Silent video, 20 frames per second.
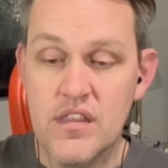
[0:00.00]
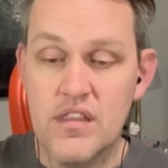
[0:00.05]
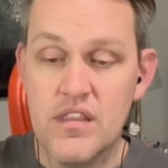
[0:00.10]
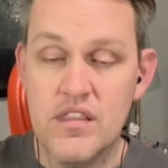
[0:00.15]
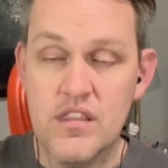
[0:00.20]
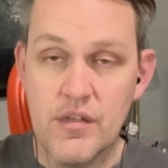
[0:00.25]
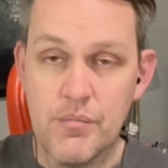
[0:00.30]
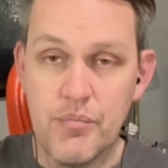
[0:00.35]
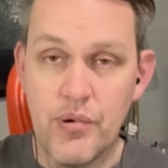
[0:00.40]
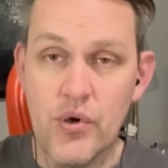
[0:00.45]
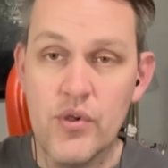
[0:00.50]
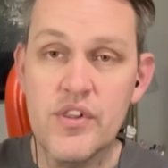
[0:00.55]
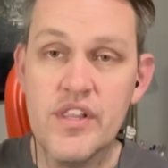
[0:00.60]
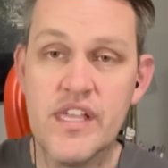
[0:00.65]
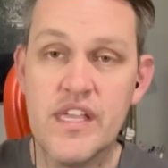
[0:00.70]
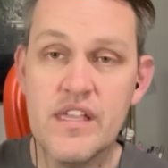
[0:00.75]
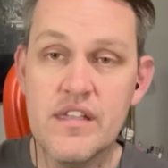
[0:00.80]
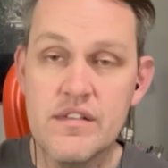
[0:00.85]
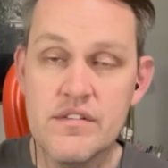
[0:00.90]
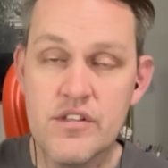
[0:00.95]
the
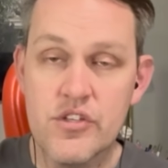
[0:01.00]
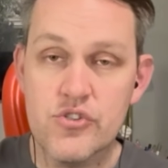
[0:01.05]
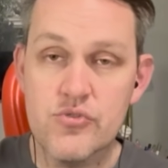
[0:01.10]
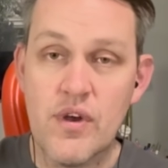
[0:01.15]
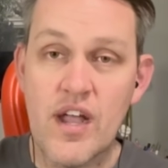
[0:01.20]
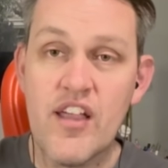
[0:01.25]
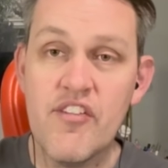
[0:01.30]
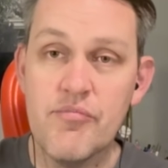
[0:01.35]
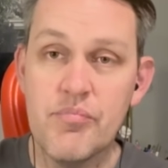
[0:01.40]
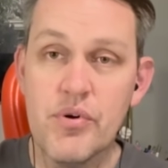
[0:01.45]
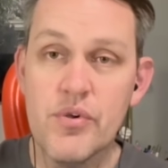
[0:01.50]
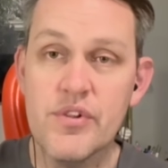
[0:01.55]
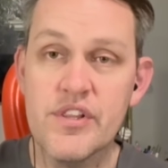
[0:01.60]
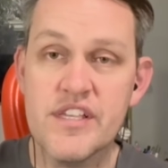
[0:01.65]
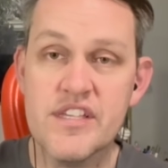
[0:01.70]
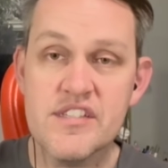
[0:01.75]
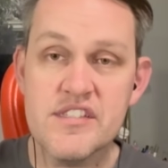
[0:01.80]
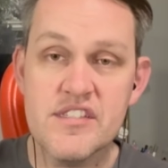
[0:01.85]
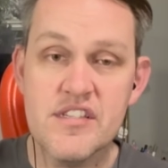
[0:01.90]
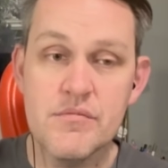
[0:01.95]
pulley, the drive
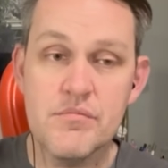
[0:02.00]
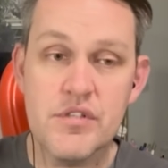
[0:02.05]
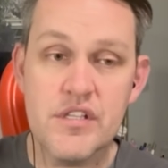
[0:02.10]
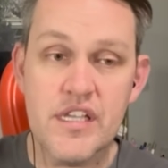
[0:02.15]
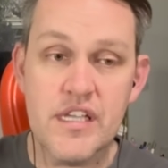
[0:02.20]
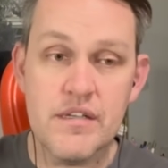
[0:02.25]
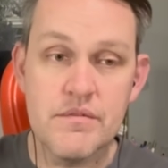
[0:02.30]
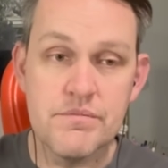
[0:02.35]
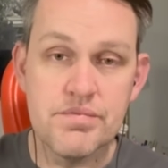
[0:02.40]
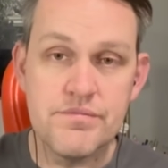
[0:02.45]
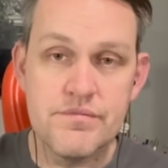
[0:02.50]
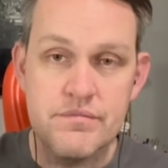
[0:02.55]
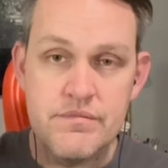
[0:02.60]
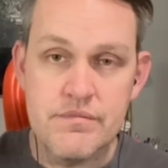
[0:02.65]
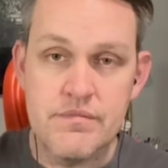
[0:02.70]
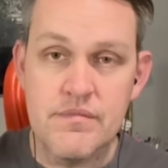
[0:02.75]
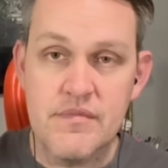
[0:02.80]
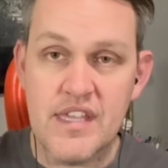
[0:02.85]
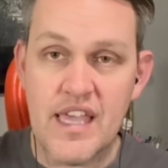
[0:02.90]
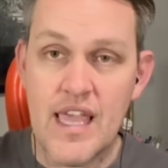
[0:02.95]
pulley assembly
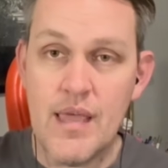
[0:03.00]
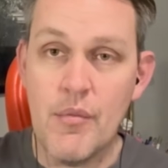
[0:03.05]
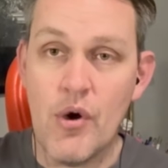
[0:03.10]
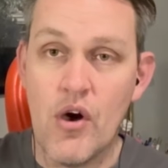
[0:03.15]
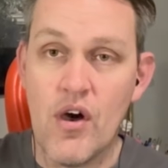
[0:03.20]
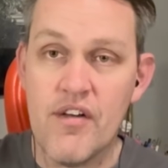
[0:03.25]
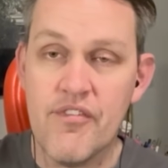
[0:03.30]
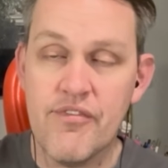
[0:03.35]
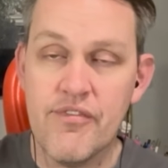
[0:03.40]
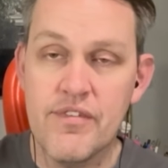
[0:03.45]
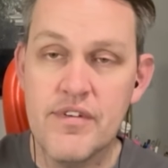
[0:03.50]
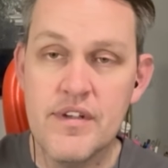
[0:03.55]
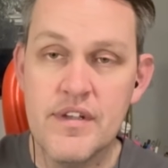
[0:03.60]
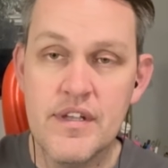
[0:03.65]
came off.